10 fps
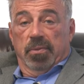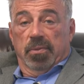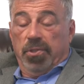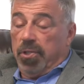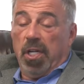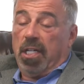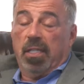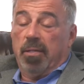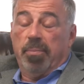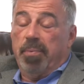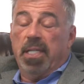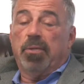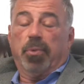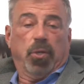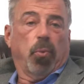You're not going to
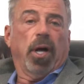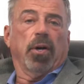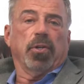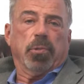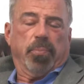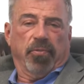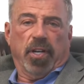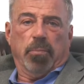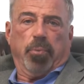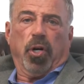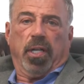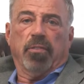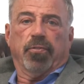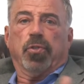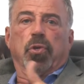be required to provide
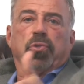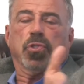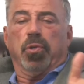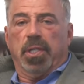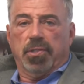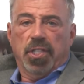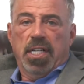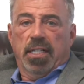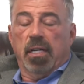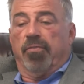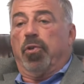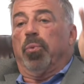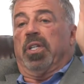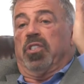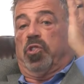parking for those units. Now, if you
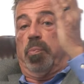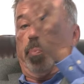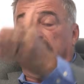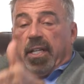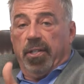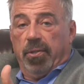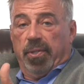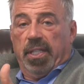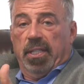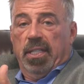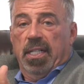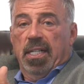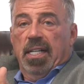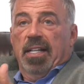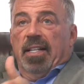want to split a unit,
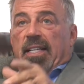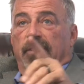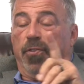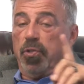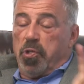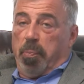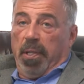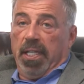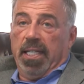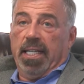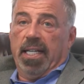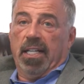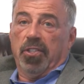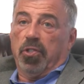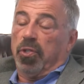if you're splitting it
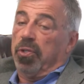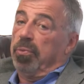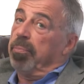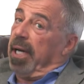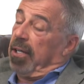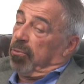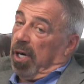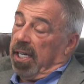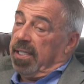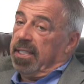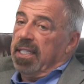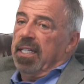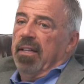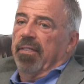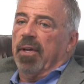under by right,
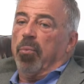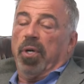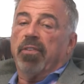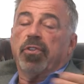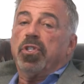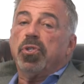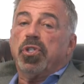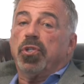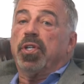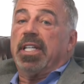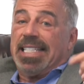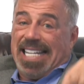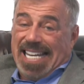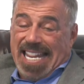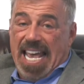then whatever new unit
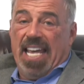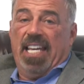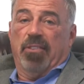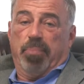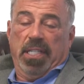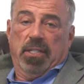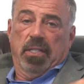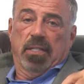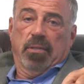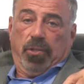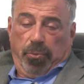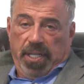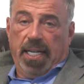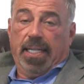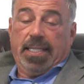today being
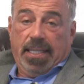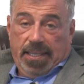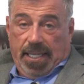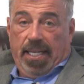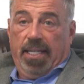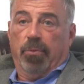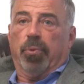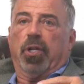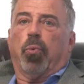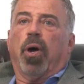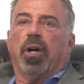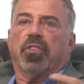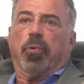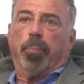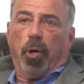created today
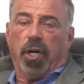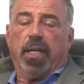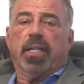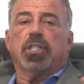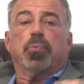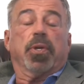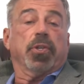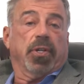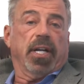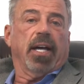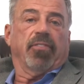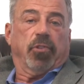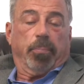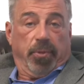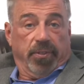requires for parking is what you're going to have
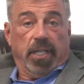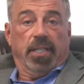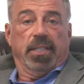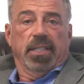to provide